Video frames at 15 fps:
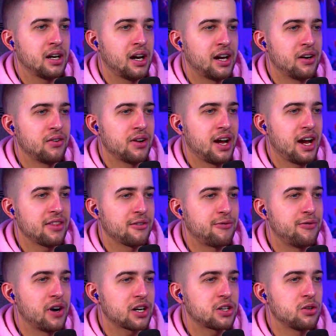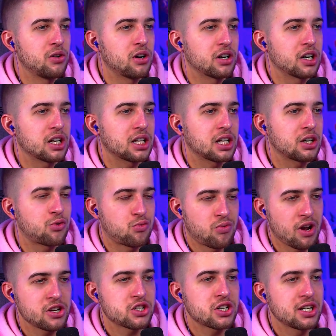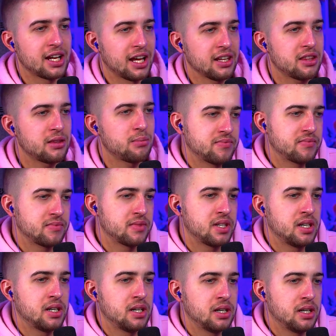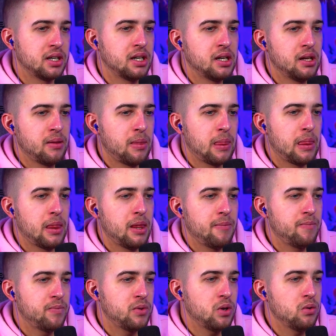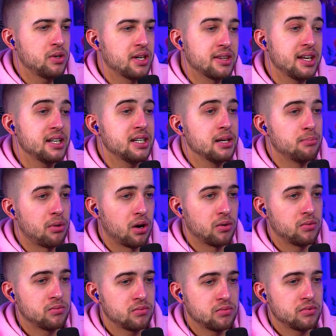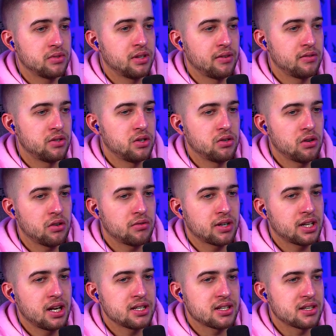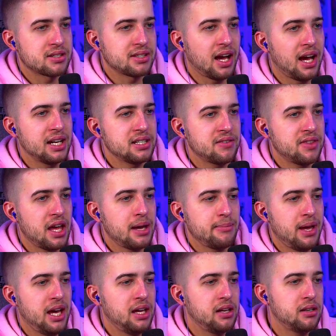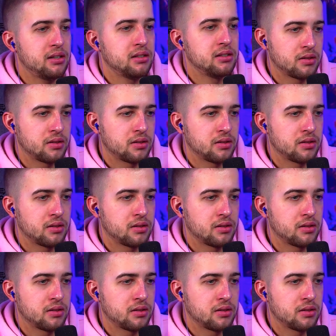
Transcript: I don't know how the fuck you're not crushed to death. Oh yeah, they did, bro. Do you not recognize the size of that man?